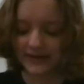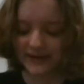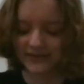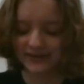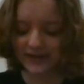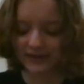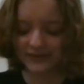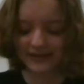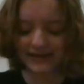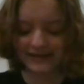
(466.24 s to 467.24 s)
They sat down
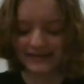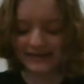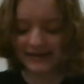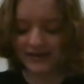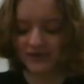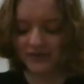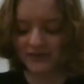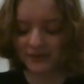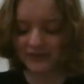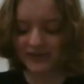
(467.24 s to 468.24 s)
to eat.
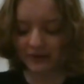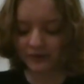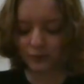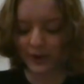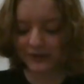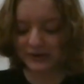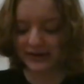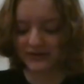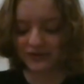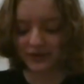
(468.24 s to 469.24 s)
Sylvester was now as wide awake
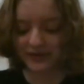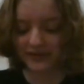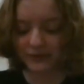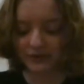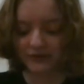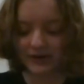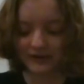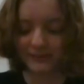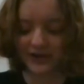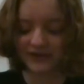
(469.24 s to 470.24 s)
as a donkey that was a rock
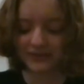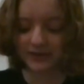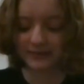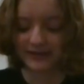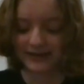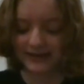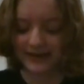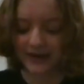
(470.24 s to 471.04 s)
could possibly be.